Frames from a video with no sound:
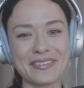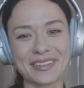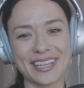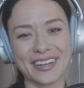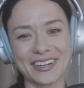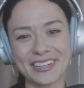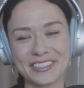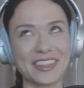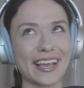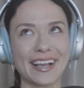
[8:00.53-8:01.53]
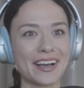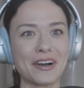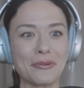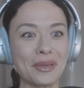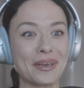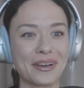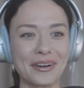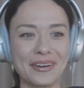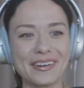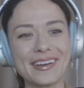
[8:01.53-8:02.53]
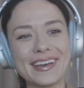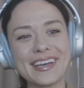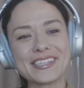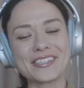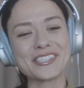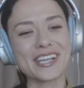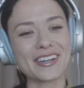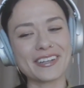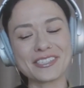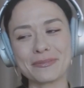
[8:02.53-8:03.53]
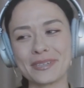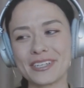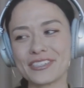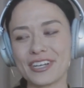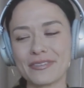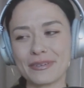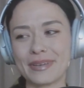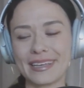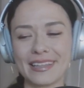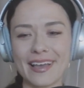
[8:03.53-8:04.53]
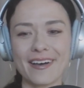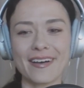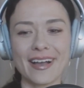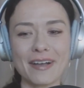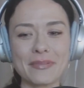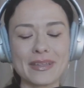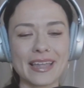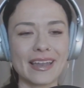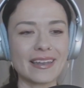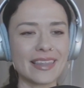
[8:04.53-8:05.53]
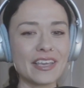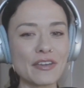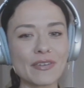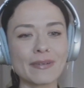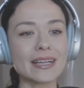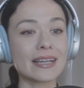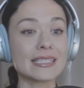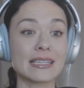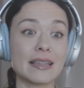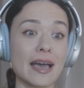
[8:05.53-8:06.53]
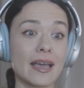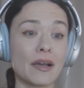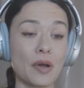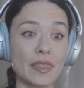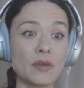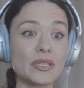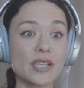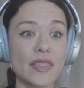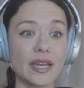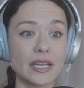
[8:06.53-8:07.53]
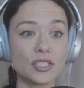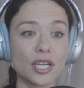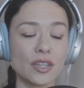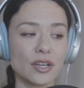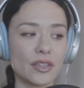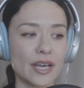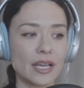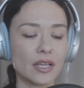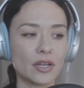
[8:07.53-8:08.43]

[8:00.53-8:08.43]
cover letter like a week ago. So shout out Jabri and Sean for making that all happen, and thank you for recognizing that. I think we saw that in each other that